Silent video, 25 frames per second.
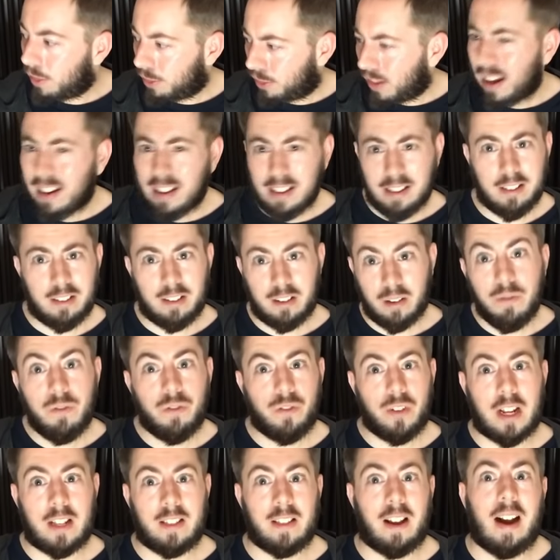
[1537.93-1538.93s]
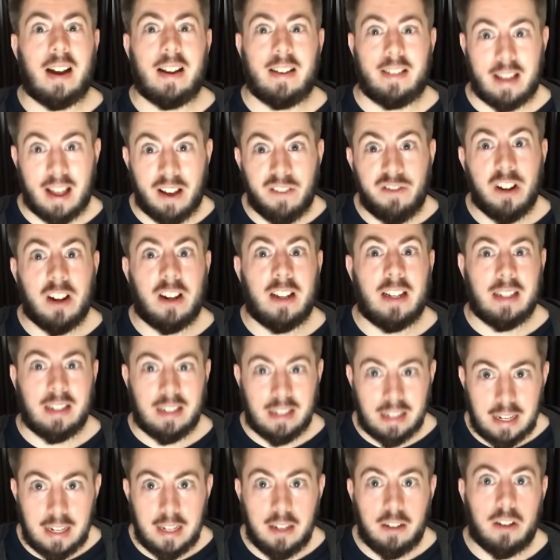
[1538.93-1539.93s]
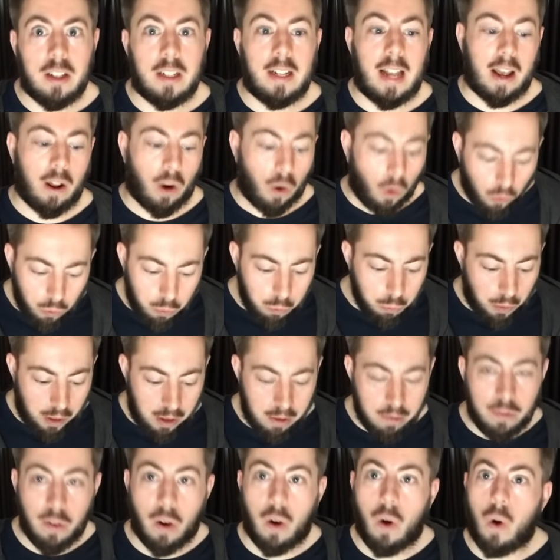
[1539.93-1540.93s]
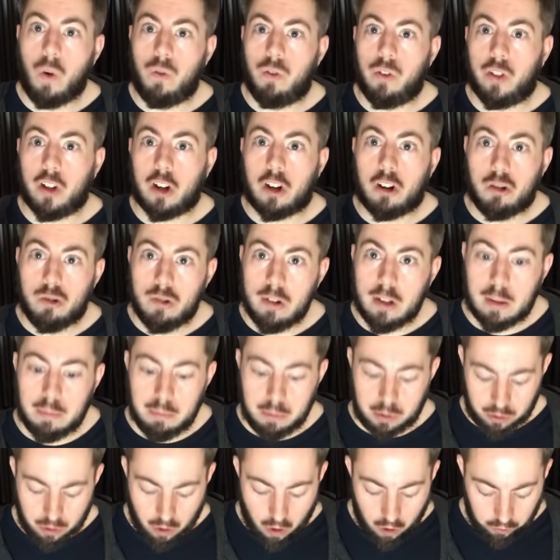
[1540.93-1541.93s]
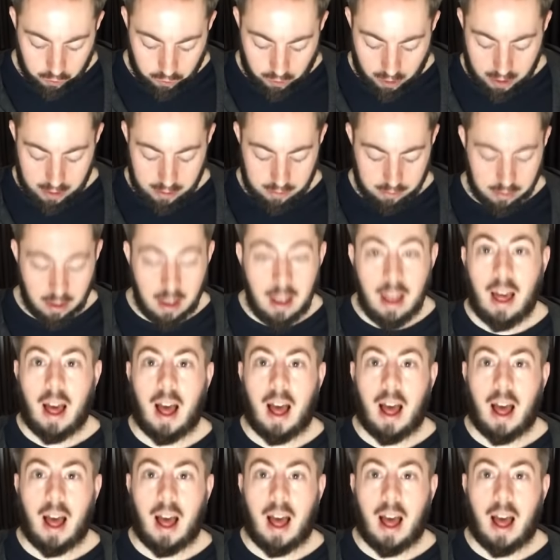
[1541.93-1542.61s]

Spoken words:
that is something that I definitely need to get on with over the Christmas holidays,